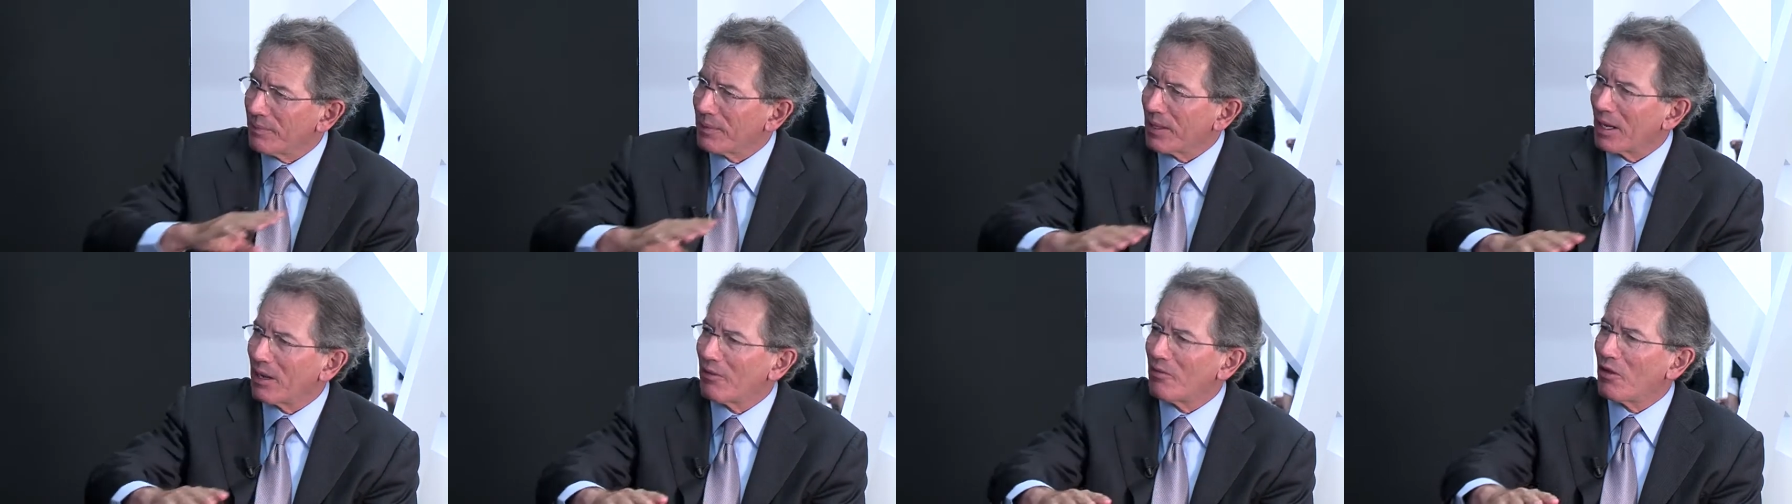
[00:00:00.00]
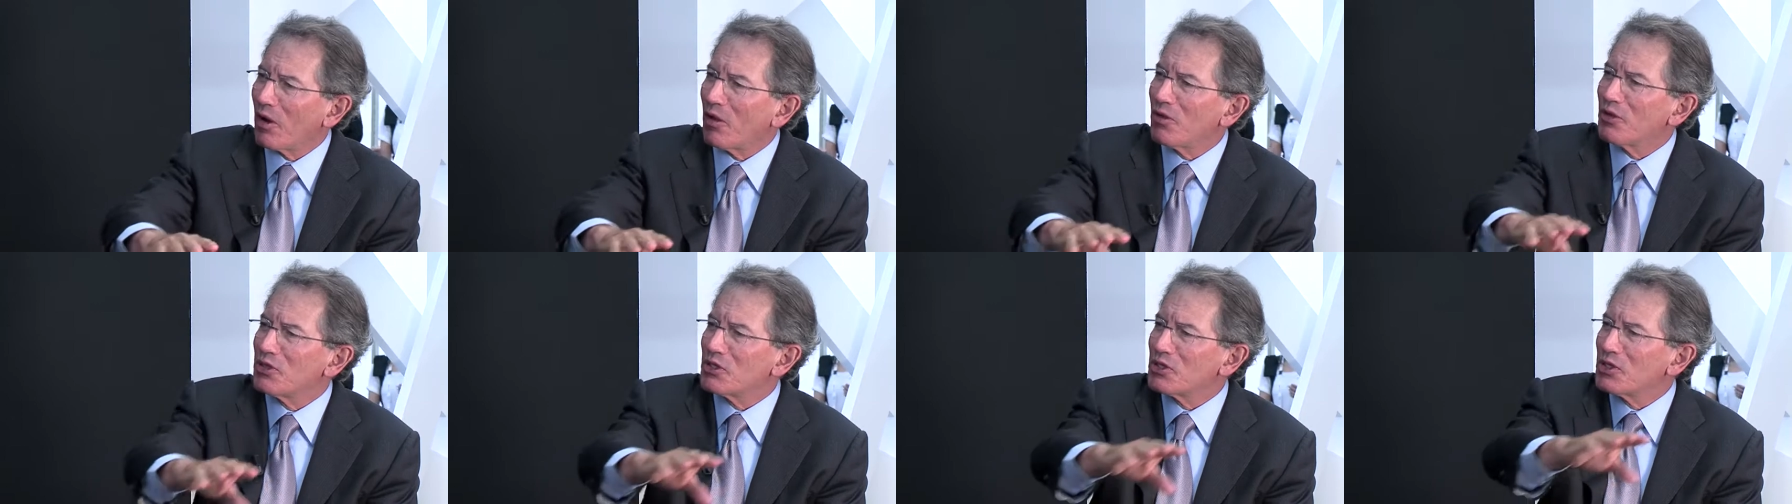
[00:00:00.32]
of
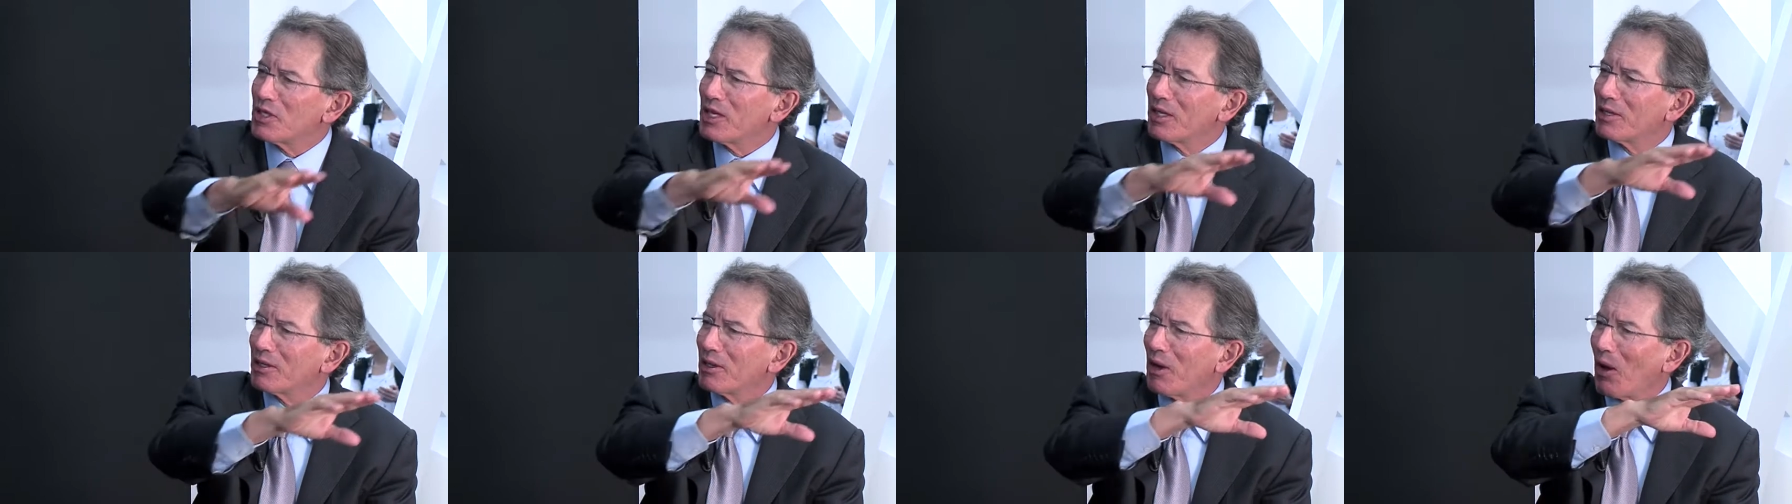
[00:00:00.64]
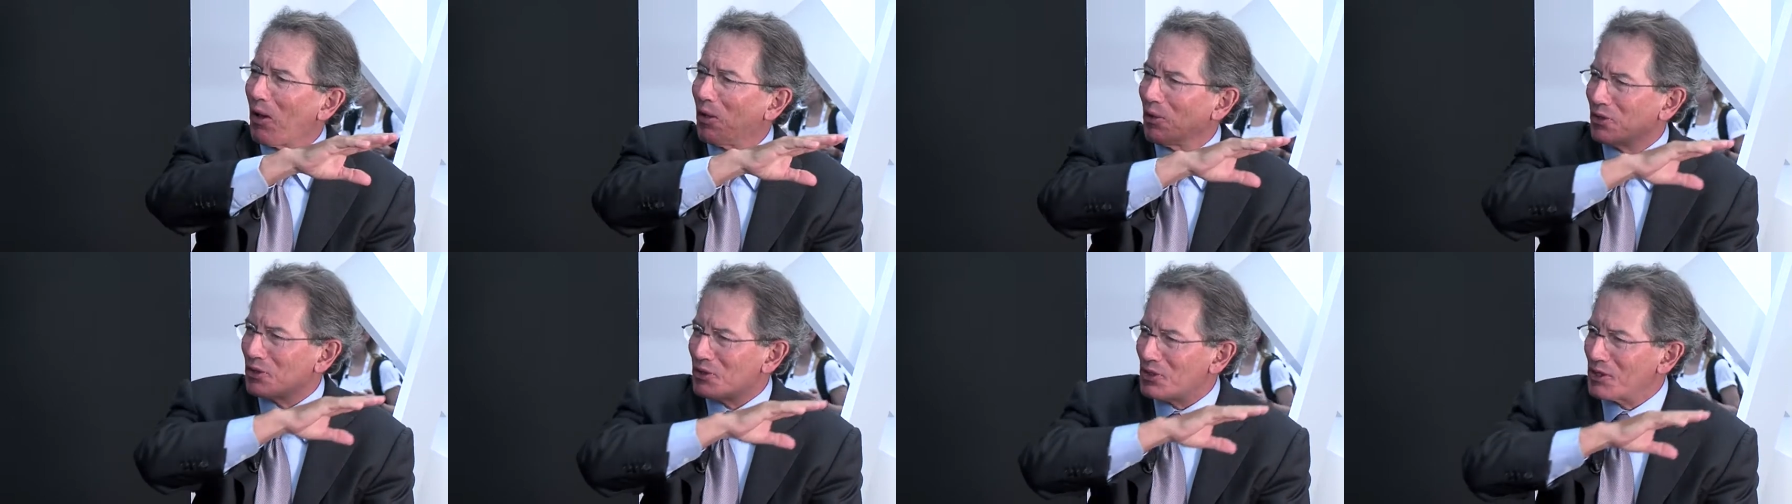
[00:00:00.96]
all these
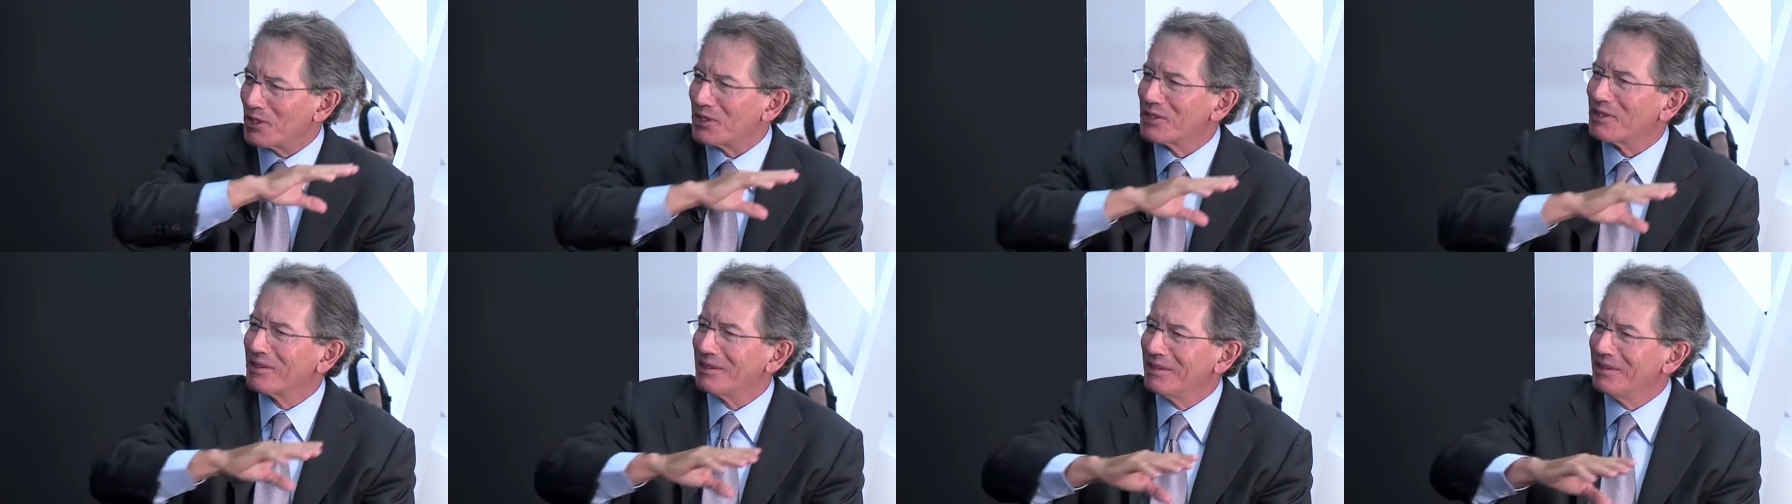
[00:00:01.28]
technologies